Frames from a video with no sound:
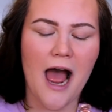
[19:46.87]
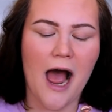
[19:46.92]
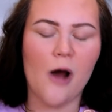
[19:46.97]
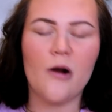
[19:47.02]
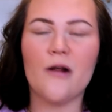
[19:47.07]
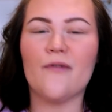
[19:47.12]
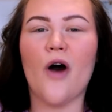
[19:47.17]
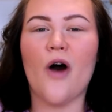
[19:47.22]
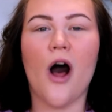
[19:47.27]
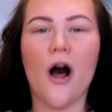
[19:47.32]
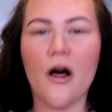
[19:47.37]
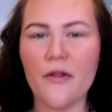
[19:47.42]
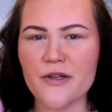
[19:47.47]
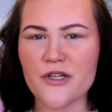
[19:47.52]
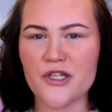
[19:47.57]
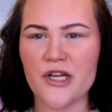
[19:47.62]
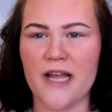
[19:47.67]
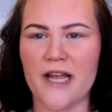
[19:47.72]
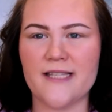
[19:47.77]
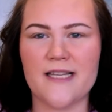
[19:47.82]
Out of all the
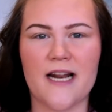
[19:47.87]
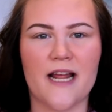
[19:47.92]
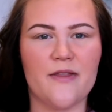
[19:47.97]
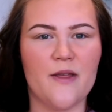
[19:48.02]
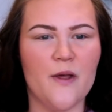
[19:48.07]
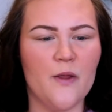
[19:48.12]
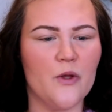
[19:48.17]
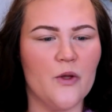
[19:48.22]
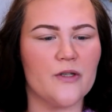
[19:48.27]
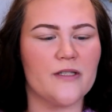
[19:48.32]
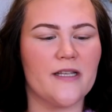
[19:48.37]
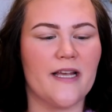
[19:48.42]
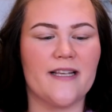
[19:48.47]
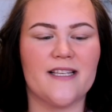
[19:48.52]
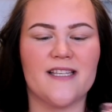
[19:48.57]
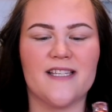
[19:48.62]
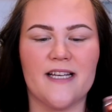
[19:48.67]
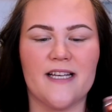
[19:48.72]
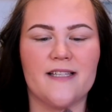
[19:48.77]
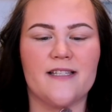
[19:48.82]
shades, and I think there's like
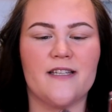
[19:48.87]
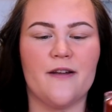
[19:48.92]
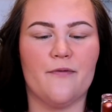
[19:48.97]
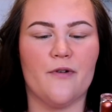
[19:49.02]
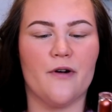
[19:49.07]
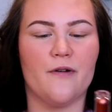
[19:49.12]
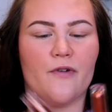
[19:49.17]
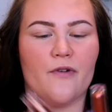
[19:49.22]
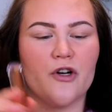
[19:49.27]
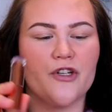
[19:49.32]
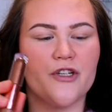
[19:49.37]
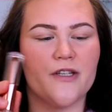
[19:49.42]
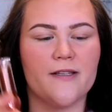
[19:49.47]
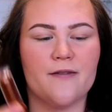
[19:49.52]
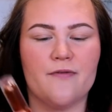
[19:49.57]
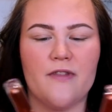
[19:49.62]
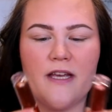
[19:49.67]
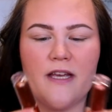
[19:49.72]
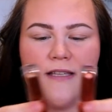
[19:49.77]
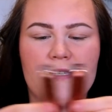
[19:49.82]
six different versions
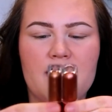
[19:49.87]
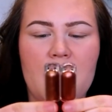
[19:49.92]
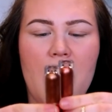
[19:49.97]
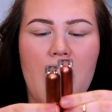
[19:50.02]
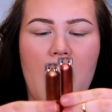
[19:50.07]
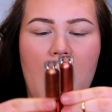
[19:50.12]
of this,